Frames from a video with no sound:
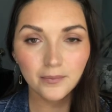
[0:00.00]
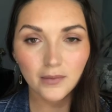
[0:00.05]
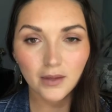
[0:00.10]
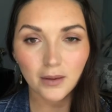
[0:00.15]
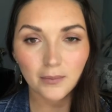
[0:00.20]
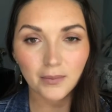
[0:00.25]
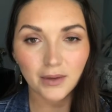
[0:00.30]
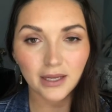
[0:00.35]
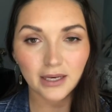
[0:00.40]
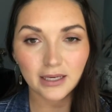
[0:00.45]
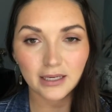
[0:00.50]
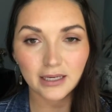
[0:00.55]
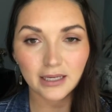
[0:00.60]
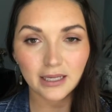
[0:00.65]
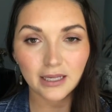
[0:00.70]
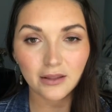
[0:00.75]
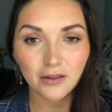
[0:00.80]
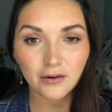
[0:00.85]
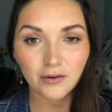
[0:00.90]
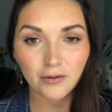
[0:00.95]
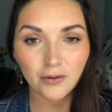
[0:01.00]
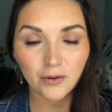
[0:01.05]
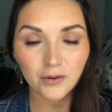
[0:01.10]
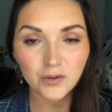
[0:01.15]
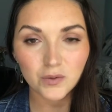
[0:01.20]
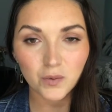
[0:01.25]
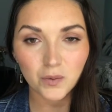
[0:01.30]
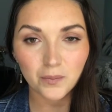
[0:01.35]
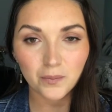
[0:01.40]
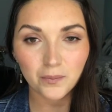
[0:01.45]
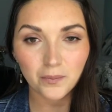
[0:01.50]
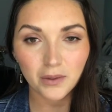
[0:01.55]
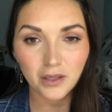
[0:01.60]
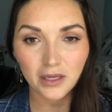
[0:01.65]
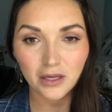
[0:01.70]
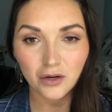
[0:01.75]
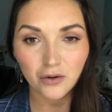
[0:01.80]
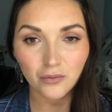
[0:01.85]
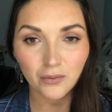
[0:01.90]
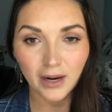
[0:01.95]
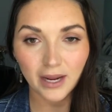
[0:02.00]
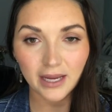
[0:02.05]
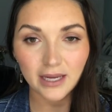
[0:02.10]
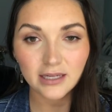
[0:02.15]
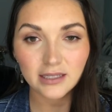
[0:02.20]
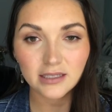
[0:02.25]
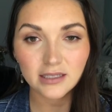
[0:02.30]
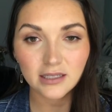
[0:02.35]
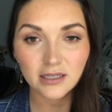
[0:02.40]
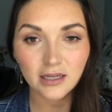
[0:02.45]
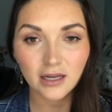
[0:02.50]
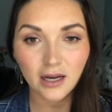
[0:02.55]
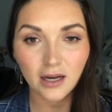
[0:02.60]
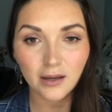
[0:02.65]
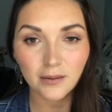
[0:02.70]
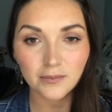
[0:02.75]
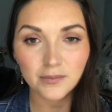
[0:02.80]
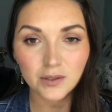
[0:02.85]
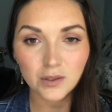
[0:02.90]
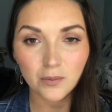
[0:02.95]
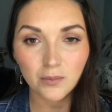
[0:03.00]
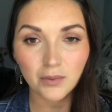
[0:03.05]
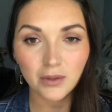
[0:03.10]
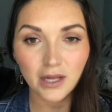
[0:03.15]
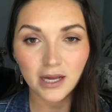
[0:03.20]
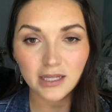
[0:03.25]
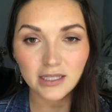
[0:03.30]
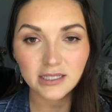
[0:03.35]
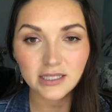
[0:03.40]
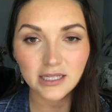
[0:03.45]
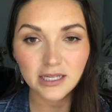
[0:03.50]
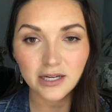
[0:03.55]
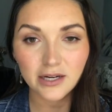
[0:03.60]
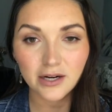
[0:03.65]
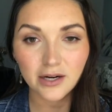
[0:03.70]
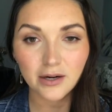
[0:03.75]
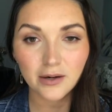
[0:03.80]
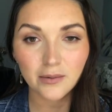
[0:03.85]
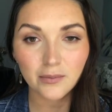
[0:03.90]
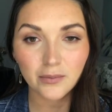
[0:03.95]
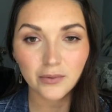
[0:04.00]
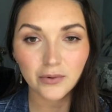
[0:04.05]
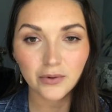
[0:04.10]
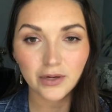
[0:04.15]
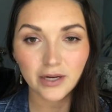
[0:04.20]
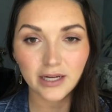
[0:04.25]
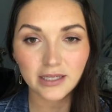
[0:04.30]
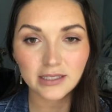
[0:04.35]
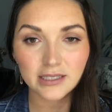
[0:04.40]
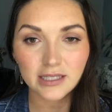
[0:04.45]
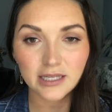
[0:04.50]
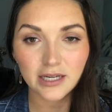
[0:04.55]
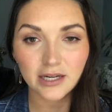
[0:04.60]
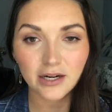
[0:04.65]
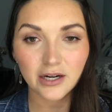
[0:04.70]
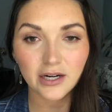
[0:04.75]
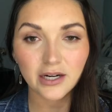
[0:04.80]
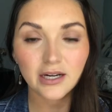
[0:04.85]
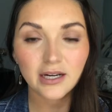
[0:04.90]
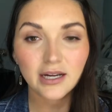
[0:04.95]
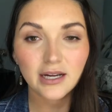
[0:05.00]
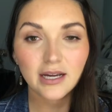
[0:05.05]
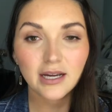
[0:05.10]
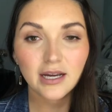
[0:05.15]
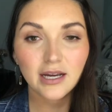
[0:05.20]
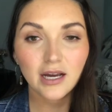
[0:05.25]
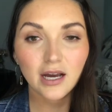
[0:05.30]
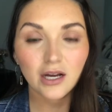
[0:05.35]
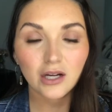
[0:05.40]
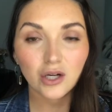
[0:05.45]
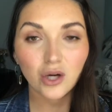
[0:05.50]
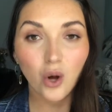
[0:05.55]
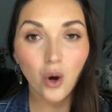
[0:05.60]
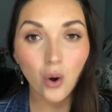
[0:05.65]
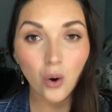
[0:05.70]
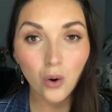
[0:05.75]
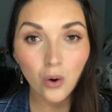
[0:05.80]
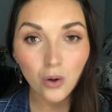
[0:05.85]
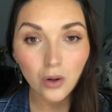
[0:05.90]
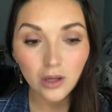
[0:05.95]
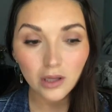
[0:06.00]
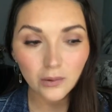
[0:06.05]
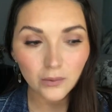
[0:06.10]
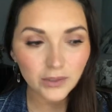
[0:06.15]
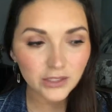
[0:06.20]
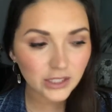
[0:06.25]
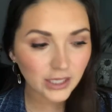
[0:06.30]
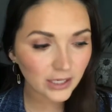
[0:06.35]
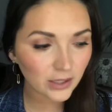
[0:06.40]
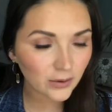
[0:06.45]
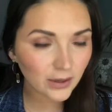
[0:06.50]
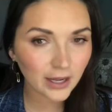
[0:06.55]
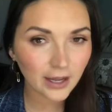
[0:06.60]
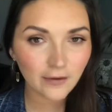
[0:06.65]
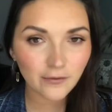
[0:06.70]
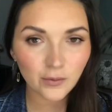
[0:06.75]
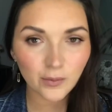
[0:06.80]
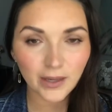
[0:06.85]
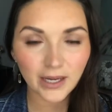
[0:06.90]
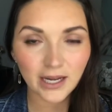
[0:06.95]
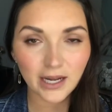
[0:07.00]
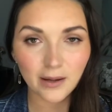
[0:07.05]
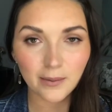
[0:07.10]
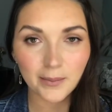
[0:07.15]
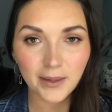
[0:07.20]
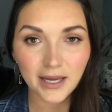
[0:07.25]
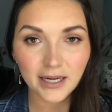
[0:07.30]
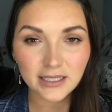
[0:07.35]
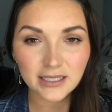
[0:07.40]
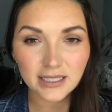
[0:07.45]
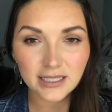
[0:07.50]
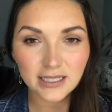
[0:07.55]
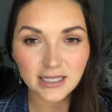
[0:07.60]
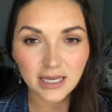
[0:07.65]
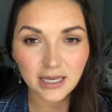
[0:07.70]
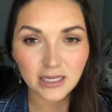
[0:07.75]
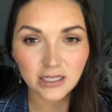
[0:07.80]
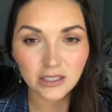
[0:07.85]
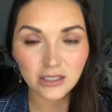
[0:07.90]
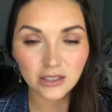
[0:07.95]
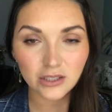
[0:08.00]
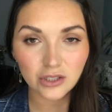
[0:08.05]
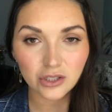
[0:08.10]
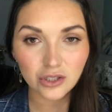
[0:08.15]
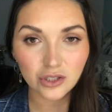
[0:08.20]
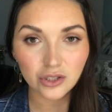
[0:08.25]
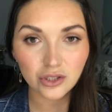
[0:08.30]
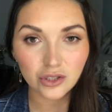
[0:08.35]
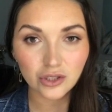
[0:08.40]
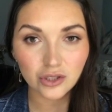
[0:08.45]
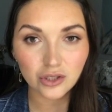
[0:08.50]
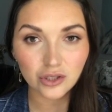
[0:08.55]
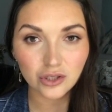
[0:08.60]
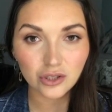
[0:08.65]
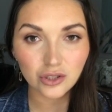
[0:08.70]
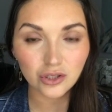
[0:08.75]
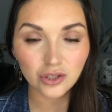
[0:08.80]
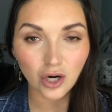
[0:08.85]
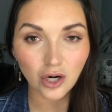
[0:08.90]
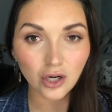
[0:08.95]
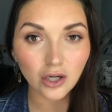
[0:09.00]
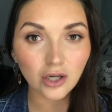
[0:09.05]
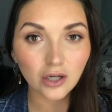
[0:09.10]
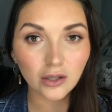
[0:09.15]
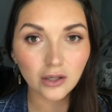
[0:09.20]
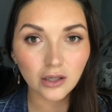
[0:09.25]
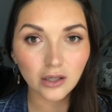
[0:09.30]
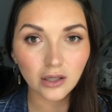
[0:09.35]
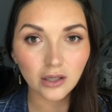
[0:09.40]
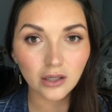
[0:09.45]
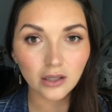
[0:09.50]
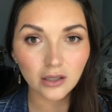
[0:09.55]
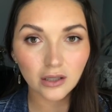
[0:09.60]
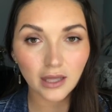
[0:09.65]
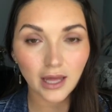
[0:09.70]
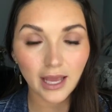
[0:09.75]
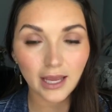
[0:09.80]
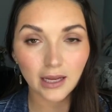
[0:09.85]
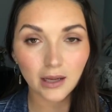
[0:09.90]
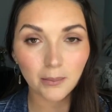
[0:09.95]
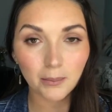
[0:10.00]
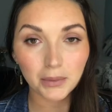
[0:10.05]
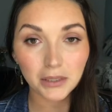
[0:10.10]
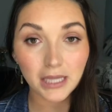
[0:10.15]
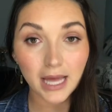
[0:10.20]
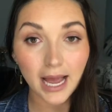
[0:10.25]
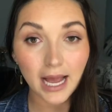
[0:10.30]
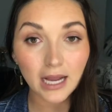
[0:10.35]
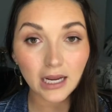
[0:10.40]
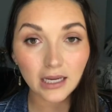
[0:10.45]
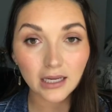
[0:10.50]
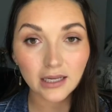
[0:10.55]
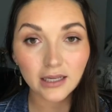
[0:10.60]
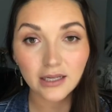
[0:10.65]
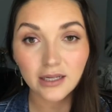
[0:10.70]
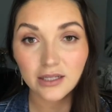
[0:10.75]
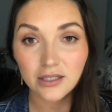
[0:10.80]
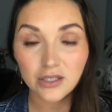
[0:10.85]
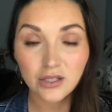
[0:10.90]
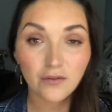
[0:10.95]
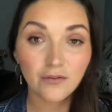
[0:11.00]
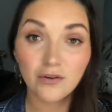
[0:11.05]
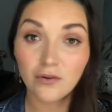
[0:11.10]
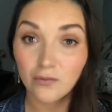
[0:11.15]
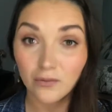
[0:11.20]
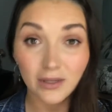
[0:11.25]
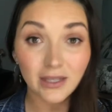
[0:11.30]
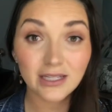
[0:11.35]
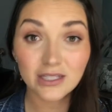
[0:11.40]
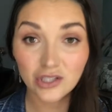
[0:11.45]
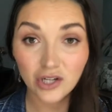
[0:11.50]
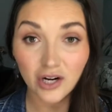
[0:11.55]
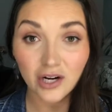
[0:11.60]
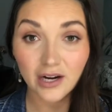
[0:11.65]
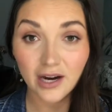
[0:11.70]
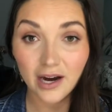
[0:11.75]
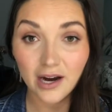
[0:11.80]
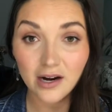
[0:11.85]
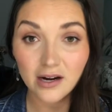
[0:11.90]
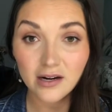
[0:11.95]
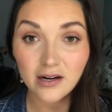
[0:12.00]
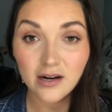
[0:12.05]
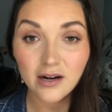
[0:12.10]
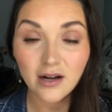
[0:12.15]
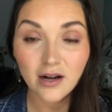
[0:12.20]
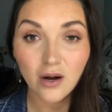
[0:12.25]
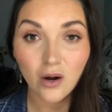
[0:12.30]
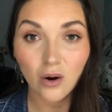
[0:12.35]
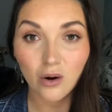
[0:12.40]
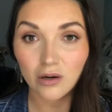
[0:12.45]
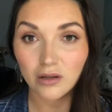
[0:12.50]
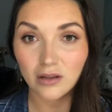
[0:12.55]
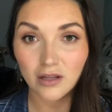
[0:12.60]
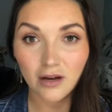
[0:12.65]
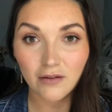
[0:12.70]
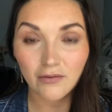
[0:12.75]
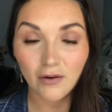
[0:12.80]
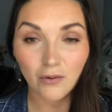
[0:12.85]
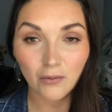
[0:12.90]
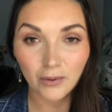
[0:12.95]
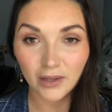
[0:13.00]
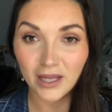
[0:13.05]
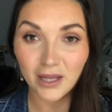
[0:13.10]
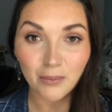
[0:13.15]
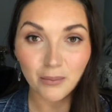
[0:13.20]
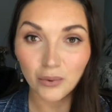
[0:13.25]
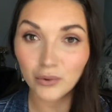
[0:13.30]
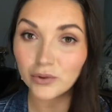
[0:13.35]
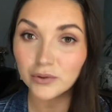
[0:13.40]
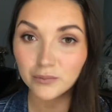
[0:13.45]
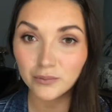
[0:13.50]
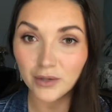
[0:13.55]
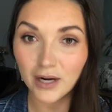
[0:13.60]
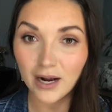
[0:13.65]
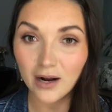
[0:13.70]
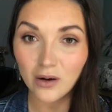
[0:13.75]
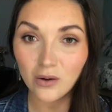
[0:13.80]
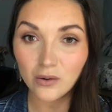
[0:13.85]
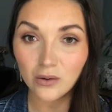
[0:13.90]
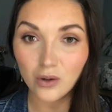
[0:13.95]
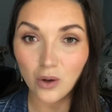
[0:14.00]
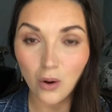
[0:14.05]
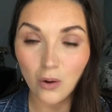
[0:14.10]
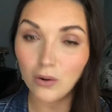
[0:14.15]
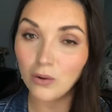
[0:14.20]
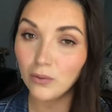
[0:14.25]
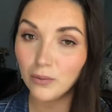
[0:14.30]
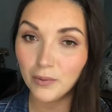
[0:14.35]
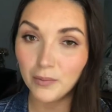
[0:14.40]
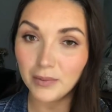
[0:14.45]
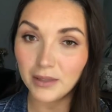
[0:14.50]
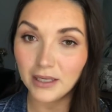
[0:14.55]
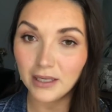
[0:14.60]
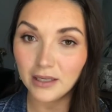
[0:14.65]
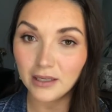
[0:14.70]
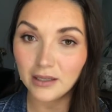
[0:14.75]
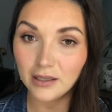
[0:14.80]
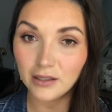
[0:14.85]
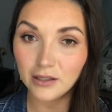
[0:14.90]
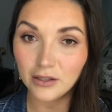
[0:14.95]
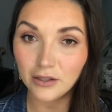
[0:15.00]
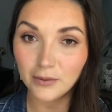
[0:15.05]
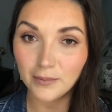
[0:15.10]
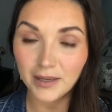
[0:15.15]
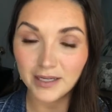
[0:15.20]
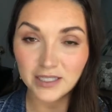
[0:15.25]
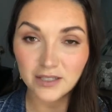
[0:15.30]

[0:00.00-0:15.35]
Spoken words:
But either of those would be great. So blondes here, brunettes here. Coal, which I don't have in my compact, is a dark like black. So if you have really dark hair or love a really bold brow, Coal will be your best